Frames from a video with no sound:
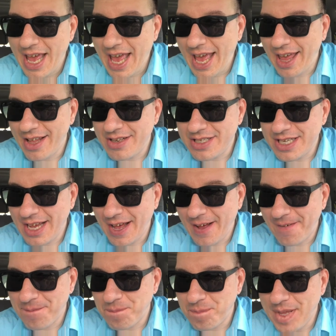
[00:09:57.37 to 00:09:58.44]
And
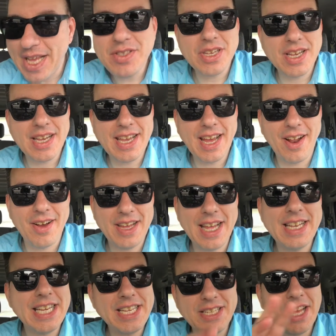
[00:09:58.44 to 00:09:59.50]
it's a yeah,
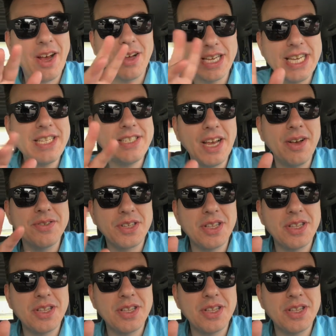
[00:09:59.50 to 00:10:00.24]
and he tells